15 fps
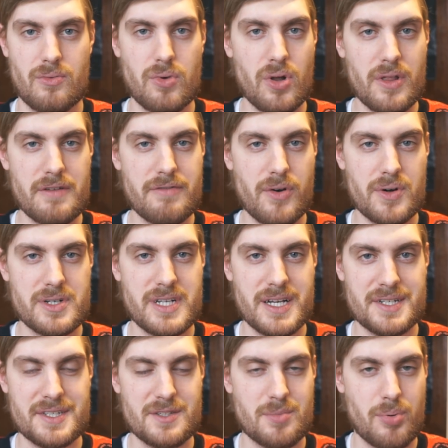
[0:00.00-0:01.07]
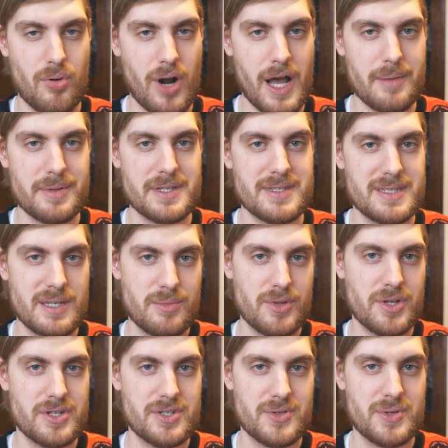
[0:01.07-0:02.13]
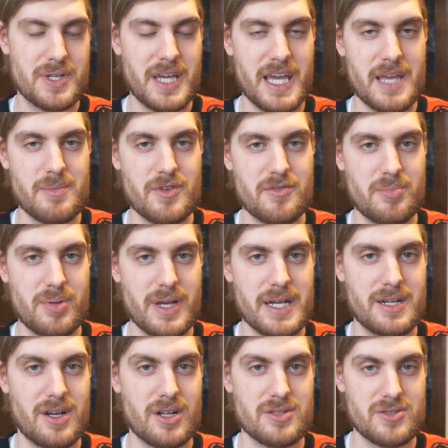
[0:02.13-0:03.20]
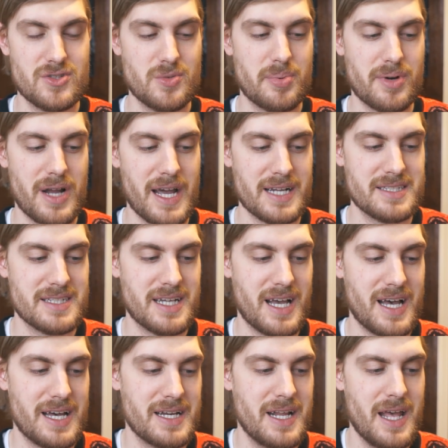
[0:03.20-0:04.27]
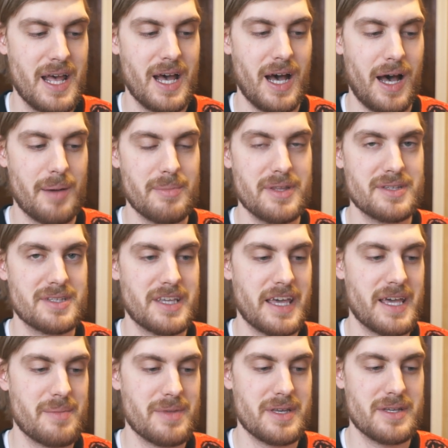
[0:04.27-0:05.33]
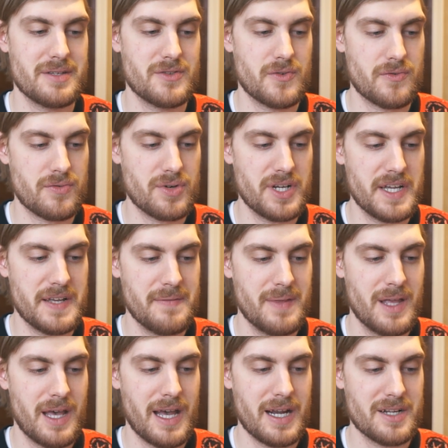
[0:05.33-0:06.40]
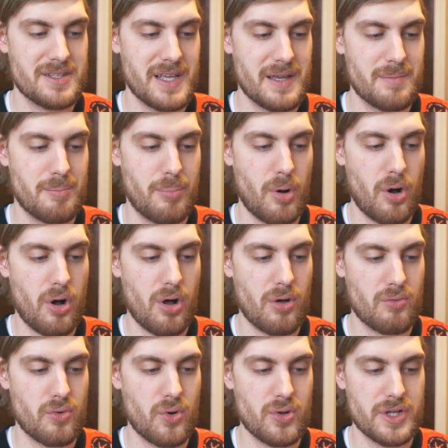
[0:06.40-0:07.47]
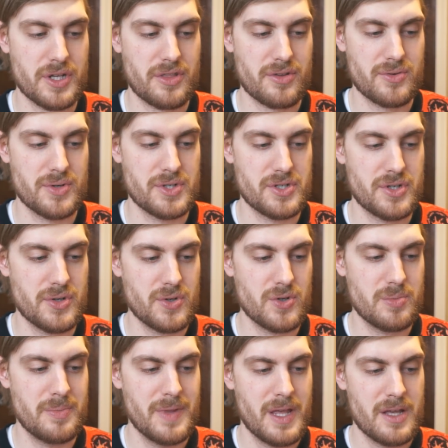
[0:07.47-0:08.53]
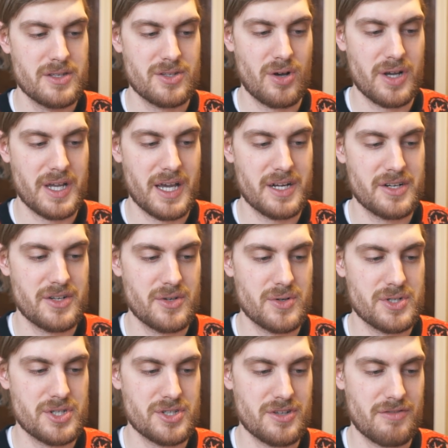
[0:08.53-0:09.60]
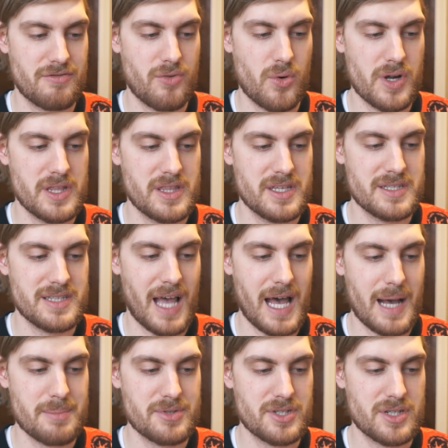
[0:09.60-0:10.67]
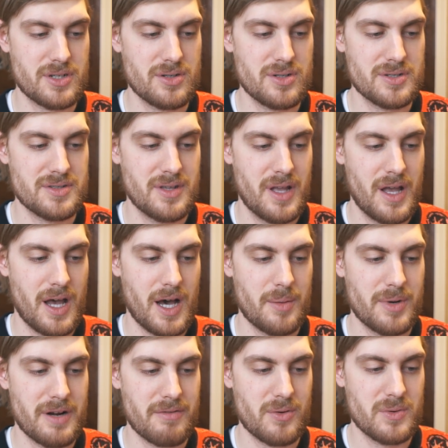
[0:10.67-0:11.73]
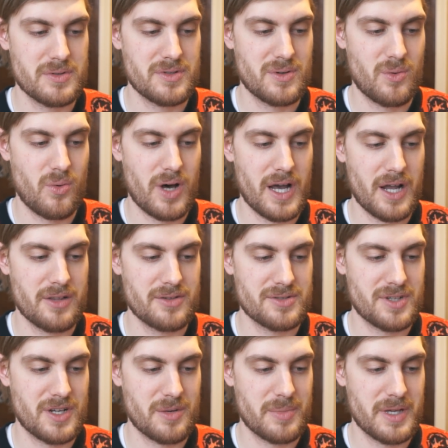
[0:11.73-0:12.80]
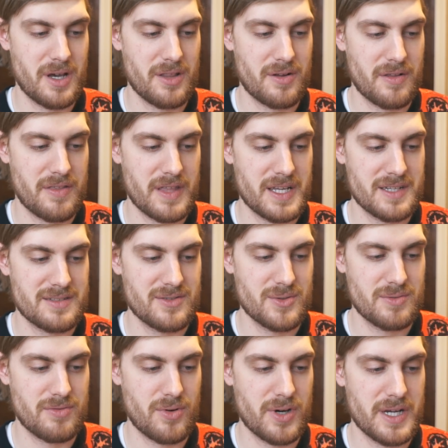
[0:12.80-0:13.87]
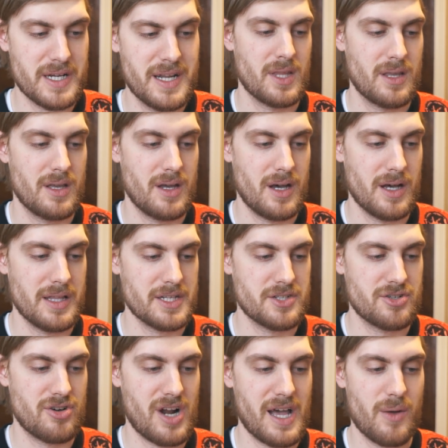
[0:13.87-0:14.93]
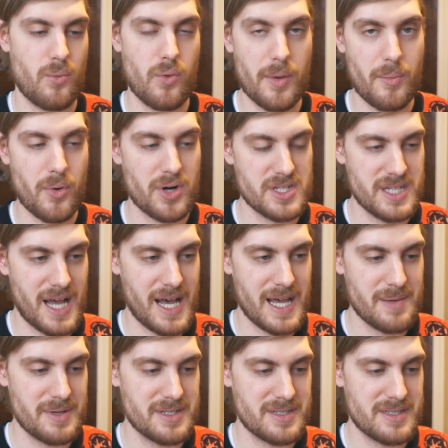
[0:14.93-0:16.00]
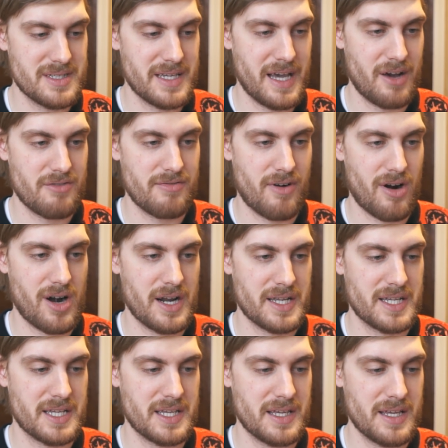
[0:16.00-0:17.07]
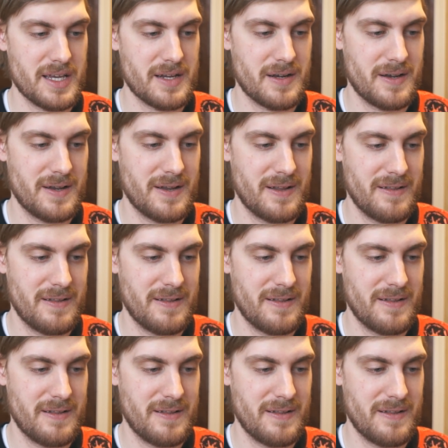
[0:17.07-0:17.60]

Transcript: Rolly Vortex is probably similar to a game you've played called Super Hexagon, uh, but this game is free and it's a ball rolling through a tube. So all you got to do is just avoid these obstacles, uh, but every once in a while there's going to be other things to avoid. Uh, let's try one more time and see how far I can get.